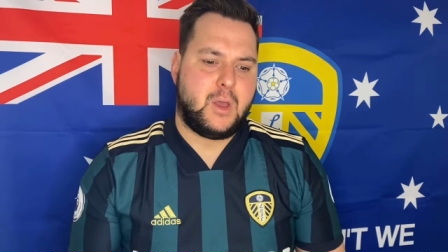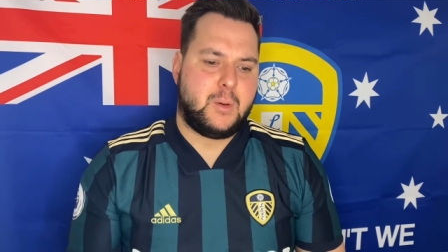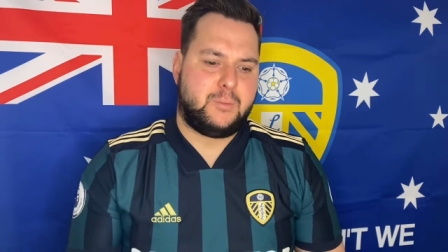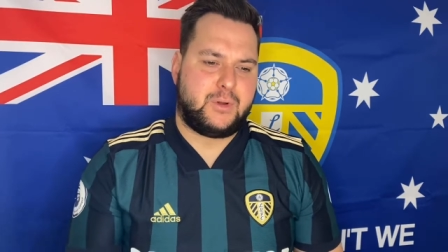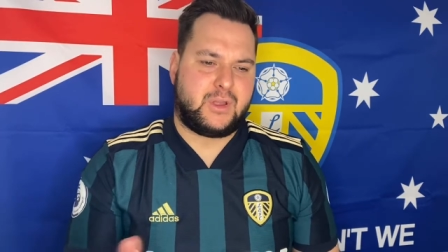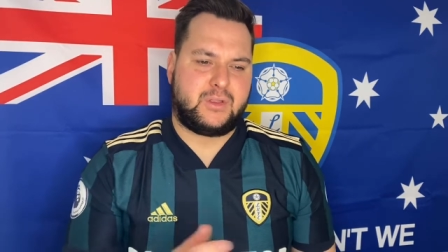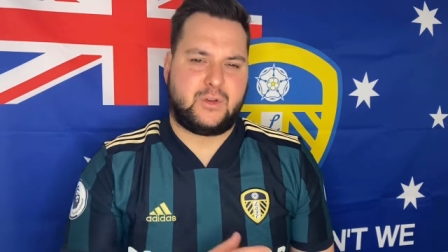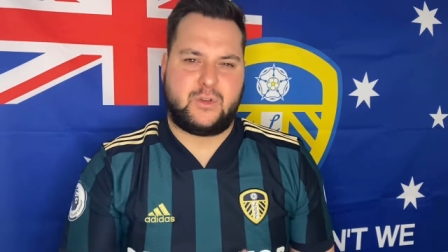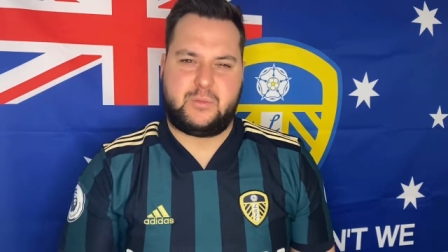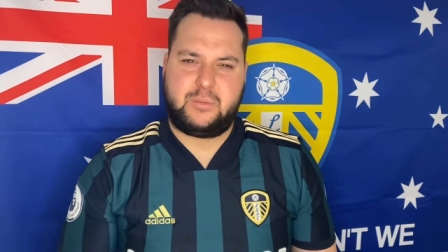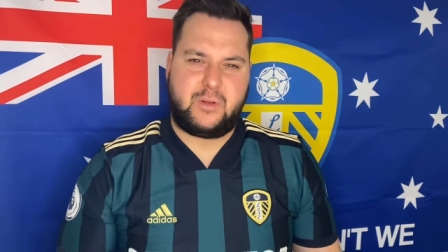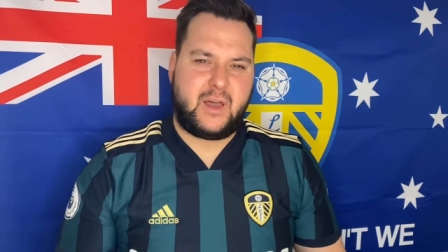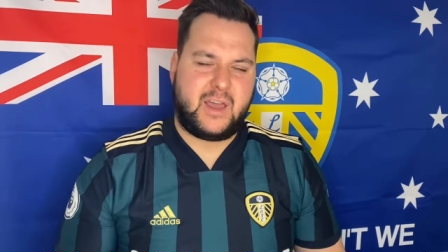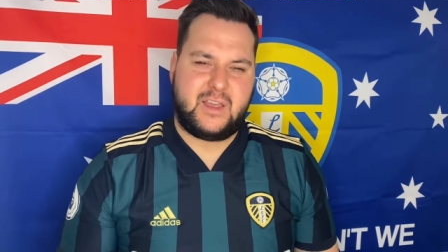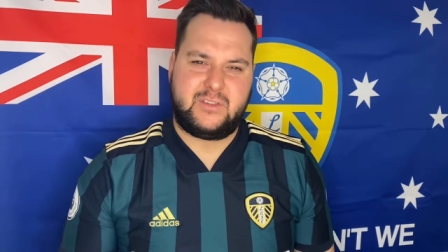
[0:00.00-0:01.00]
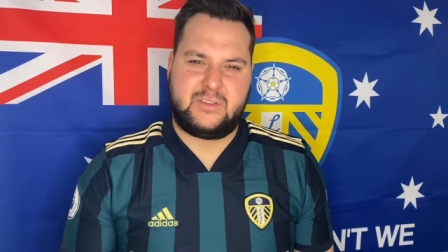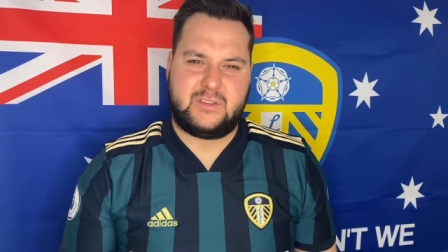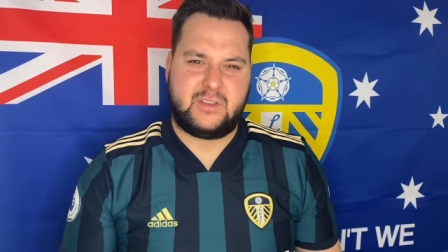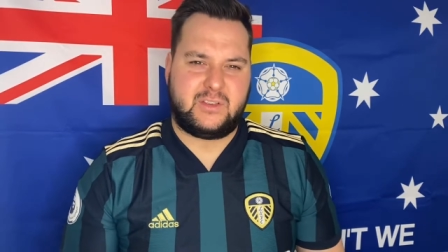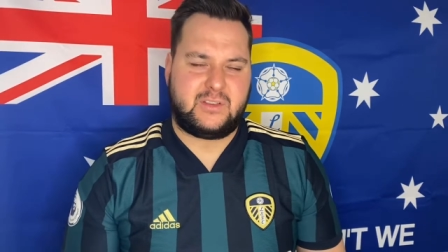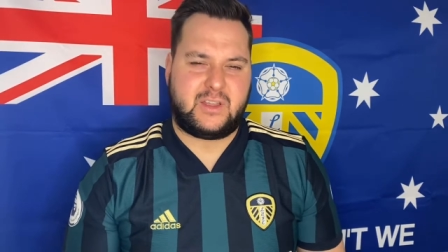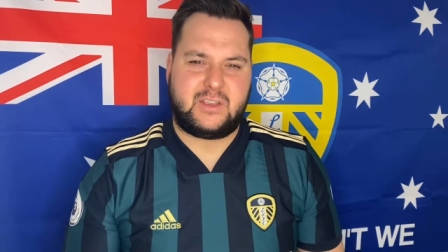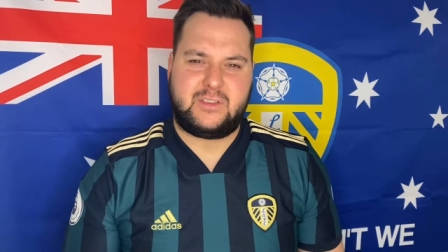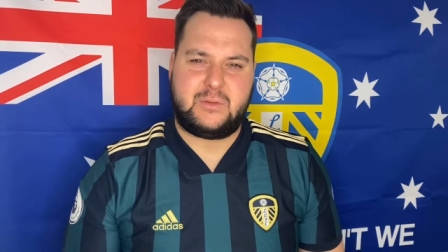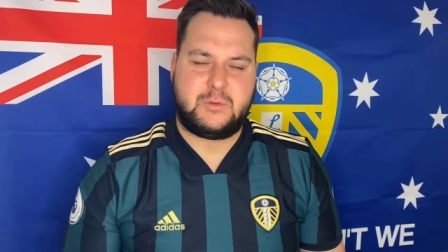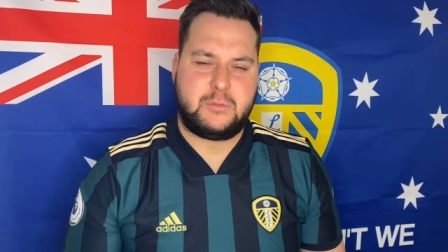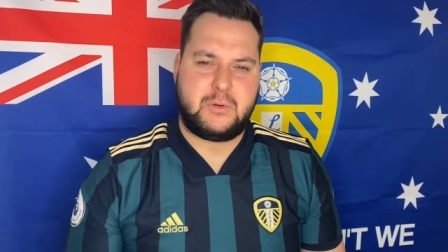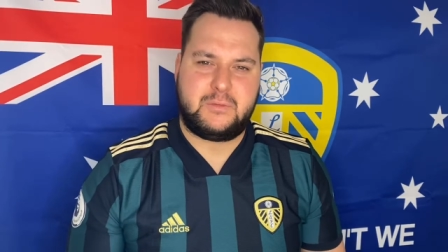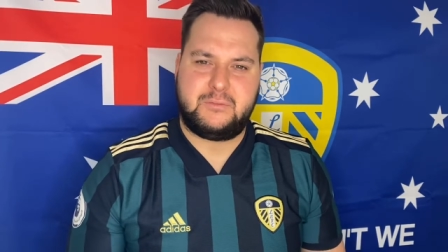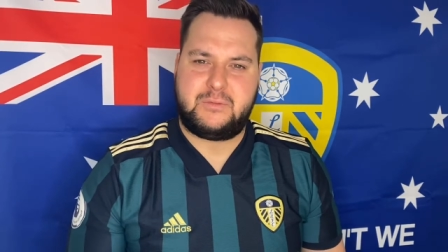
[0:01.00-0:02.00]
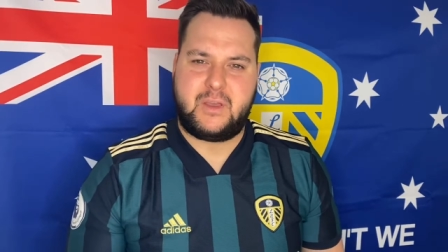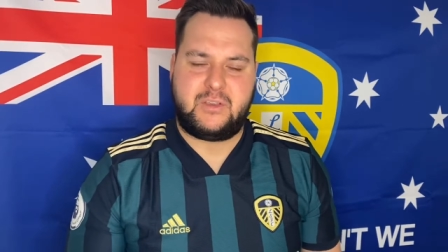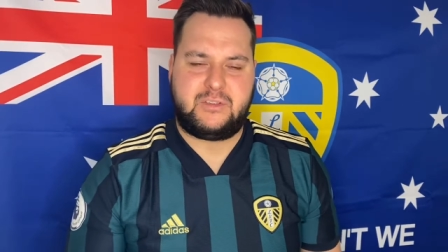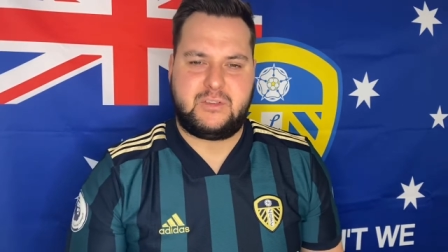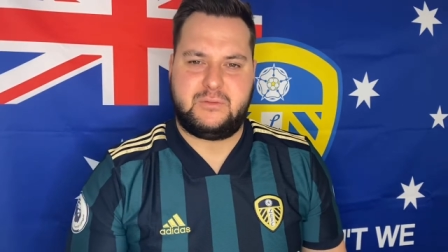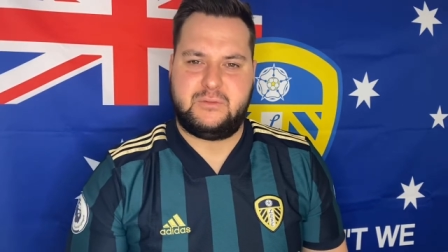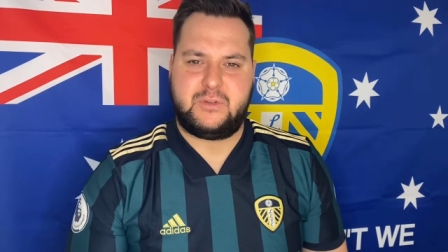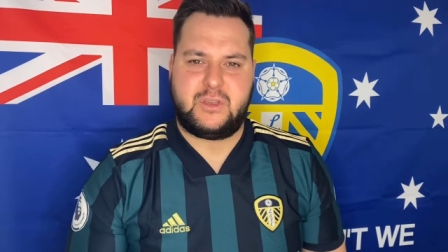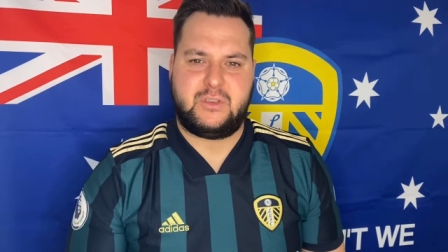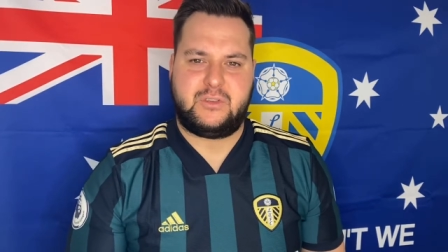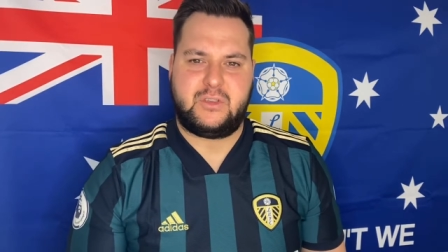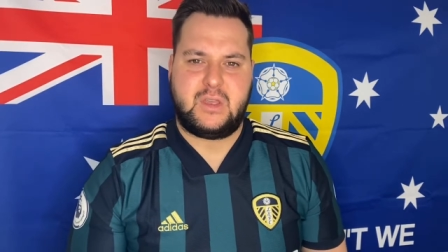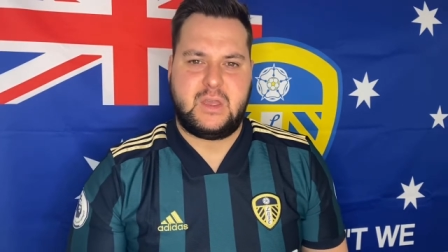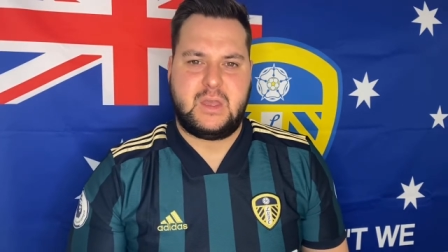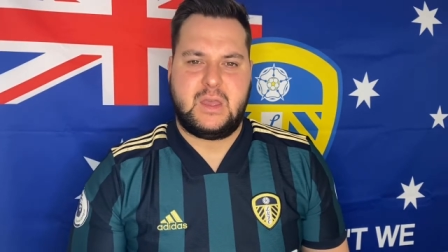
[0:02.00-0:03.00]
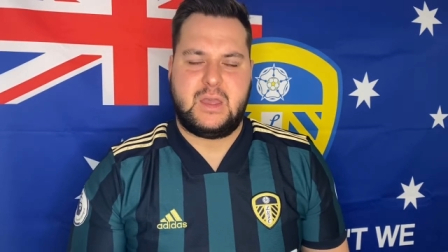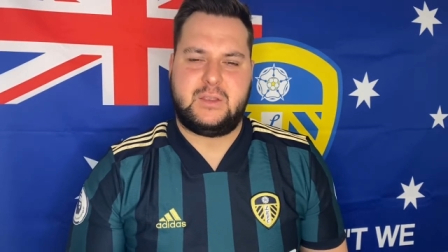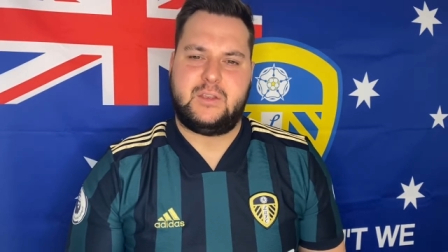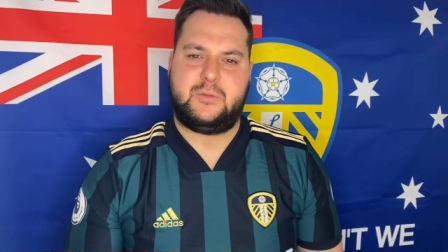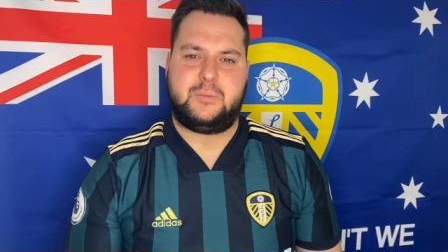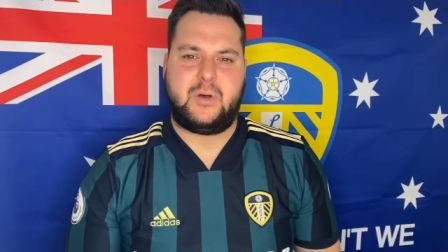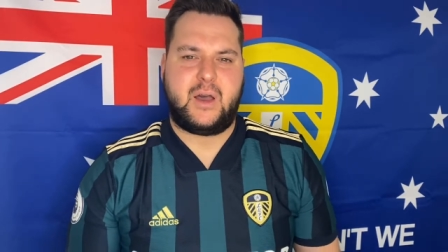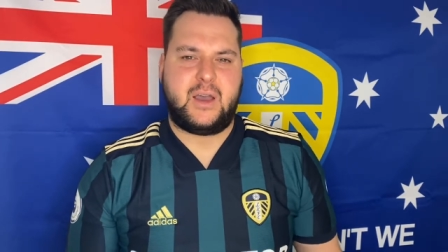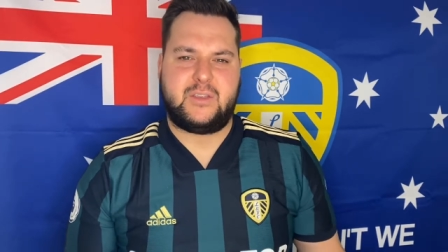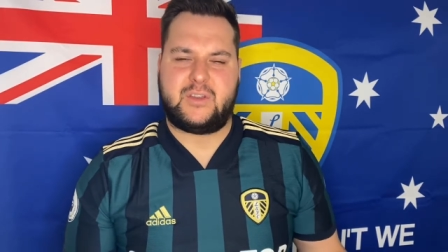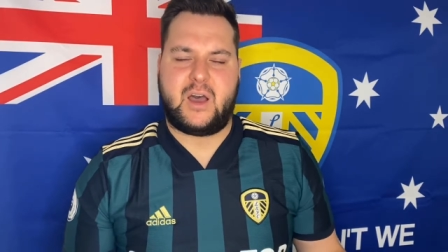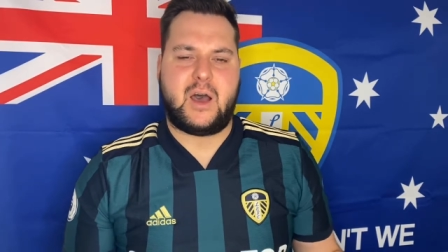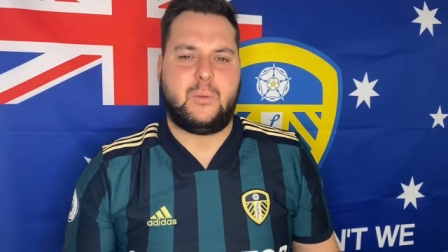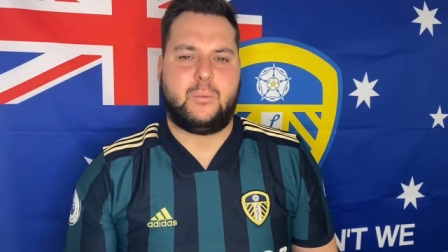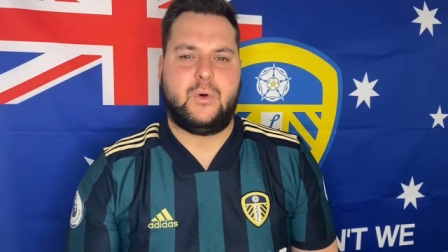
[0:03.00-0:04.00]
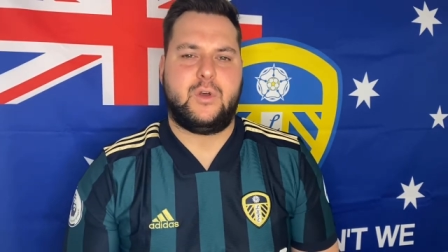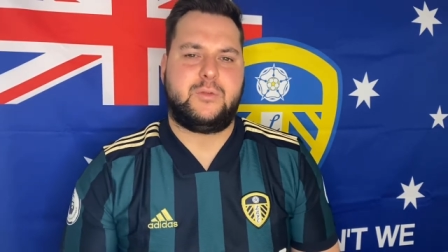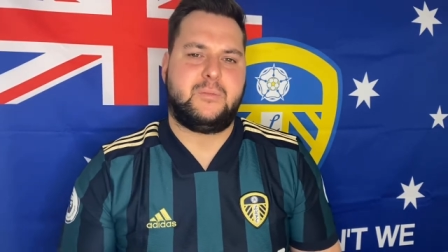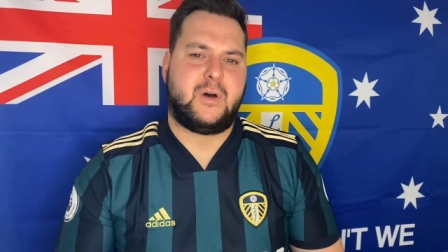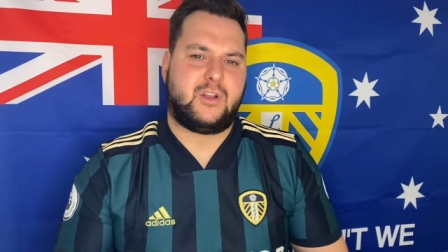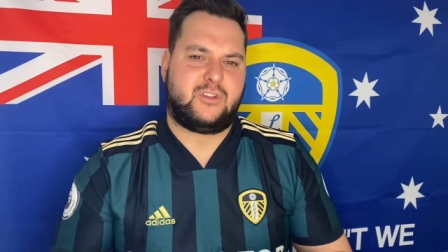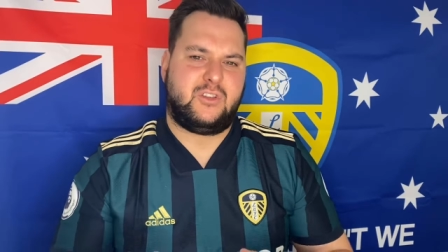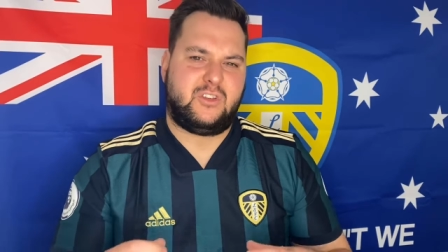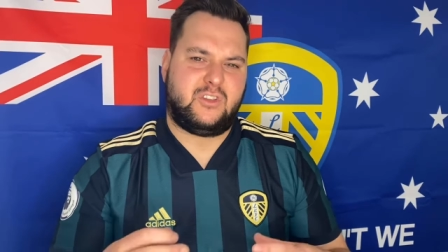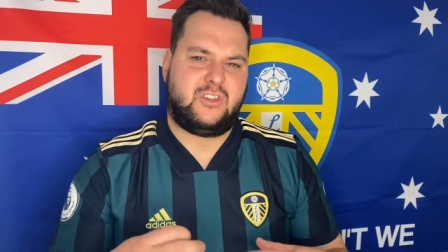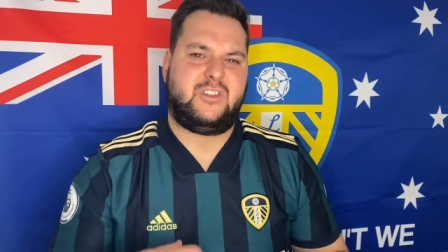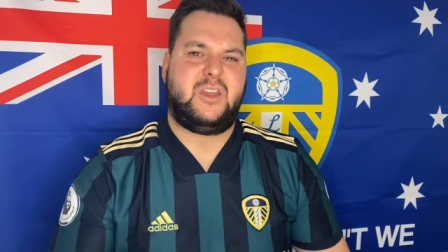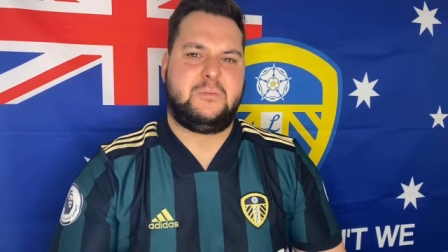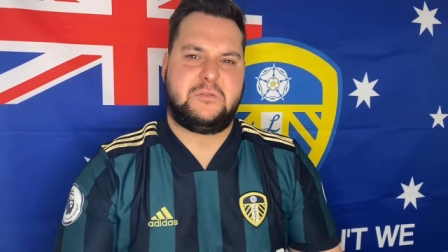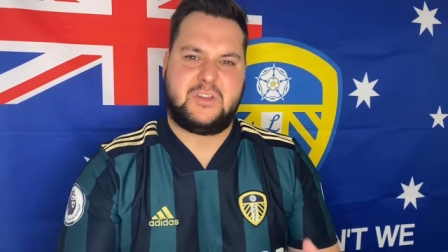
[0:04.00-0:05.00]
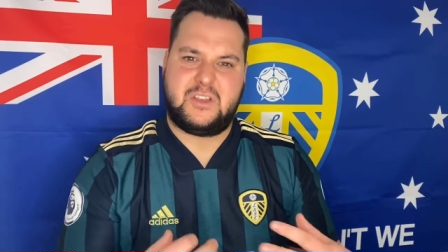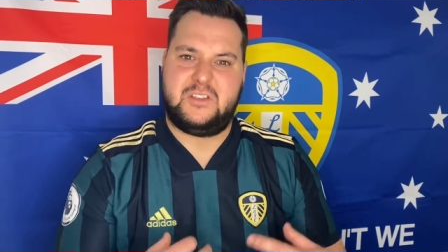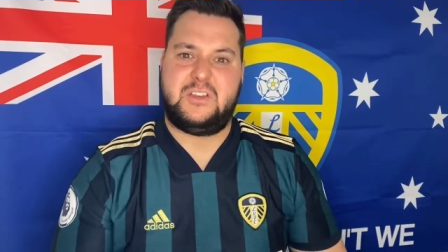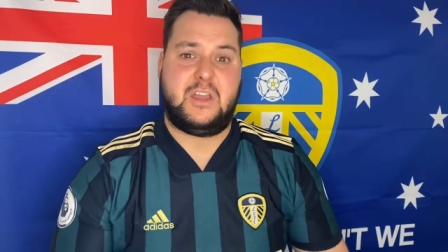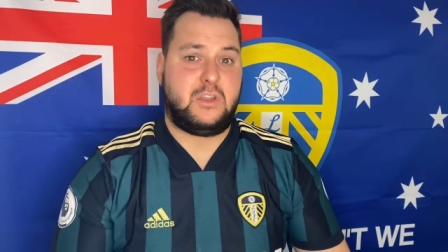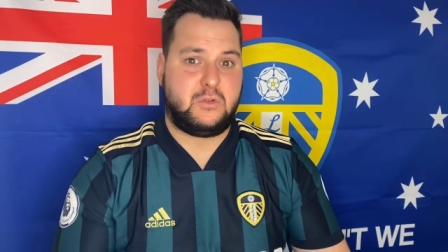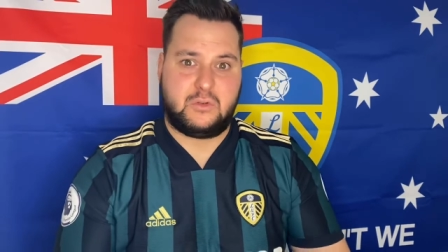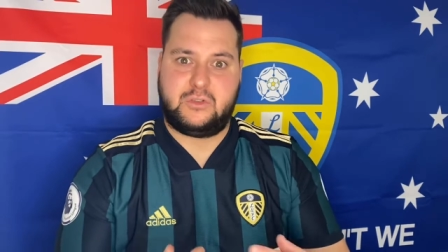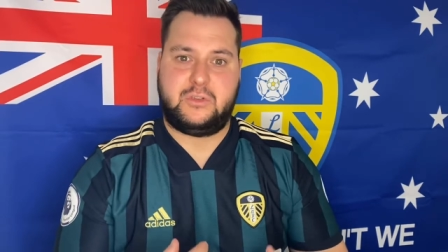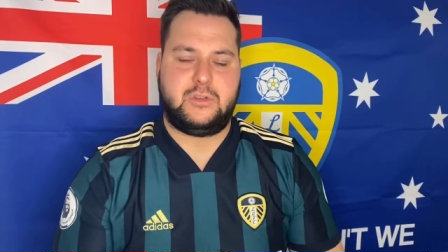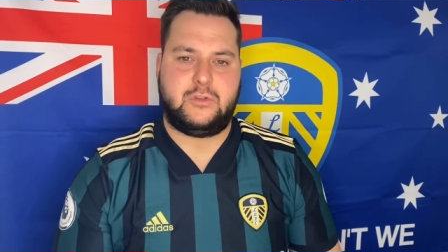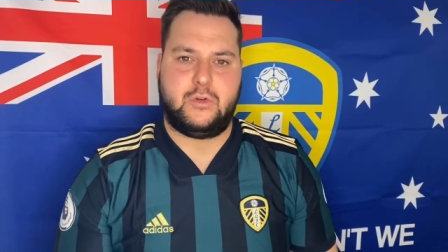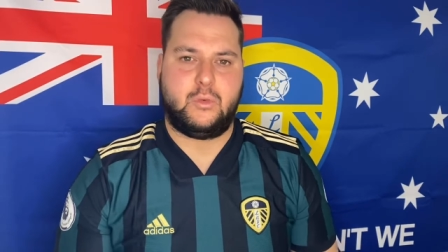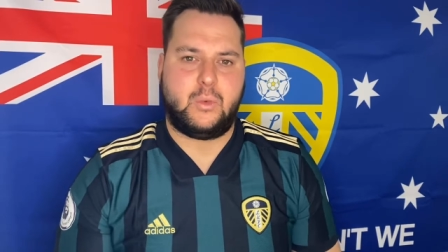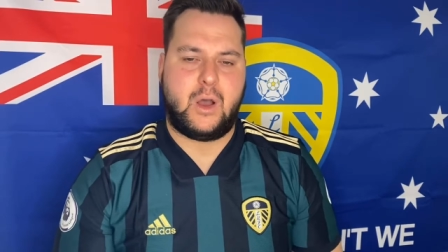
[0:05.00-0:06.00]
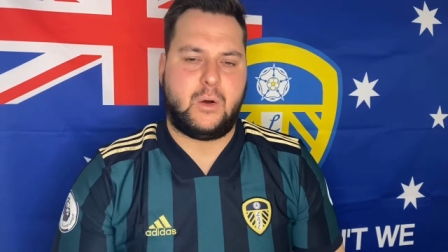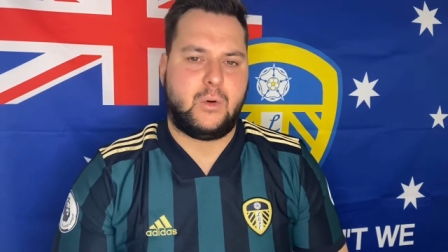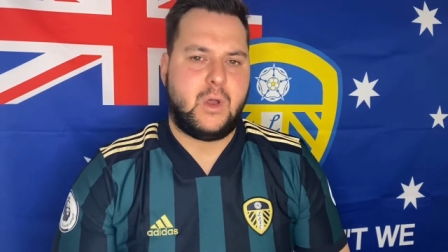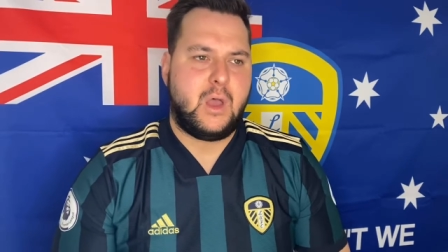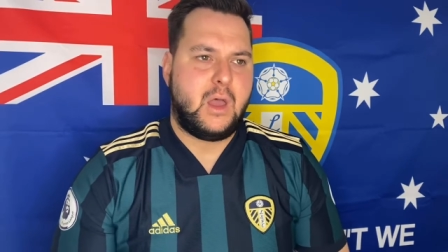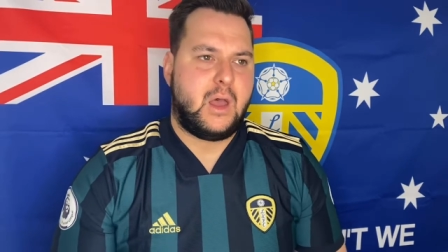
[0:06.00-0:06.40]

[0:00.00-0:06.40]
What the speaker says: bringing those players in, they seem to invest in these players that aren't worth much, that just seem to continuously do well.